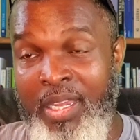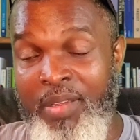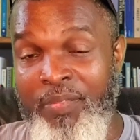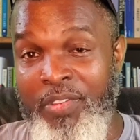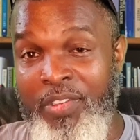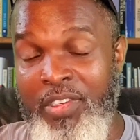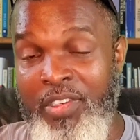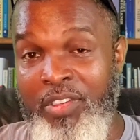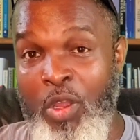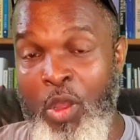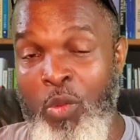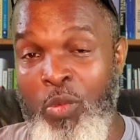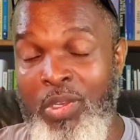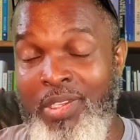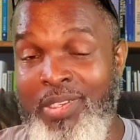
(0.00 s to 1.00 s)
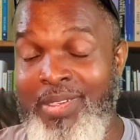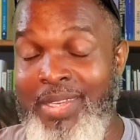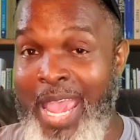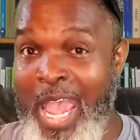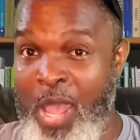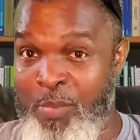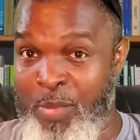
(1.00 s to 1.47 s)
emphasis on the
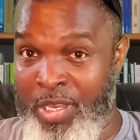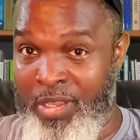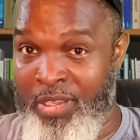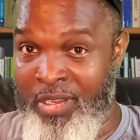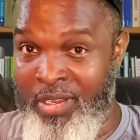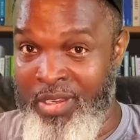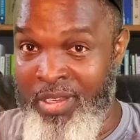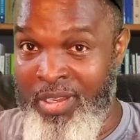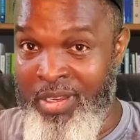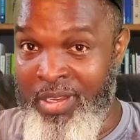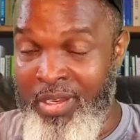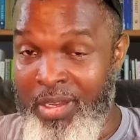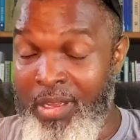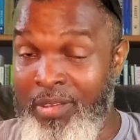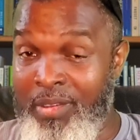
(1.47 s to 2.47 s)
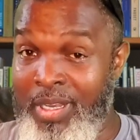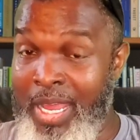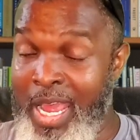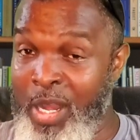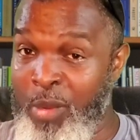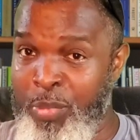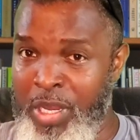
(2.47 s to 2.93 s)
Sabbath, because a
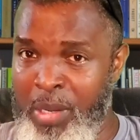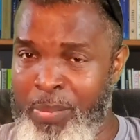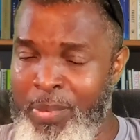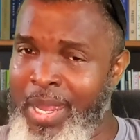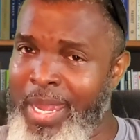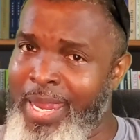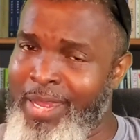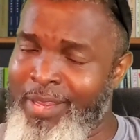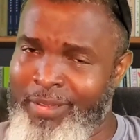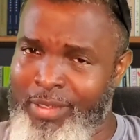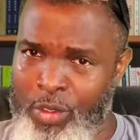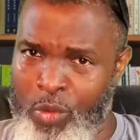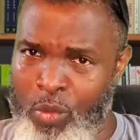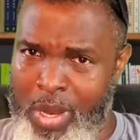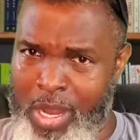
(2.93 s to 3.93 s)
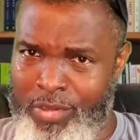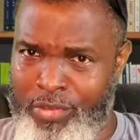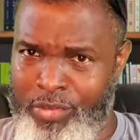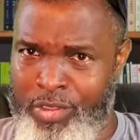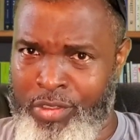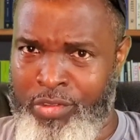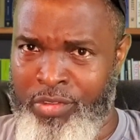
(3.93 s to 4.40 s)
lot of people are asking
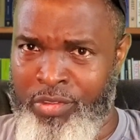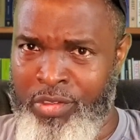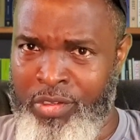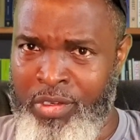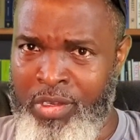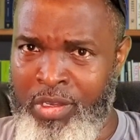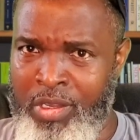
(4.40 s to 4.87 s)
questions.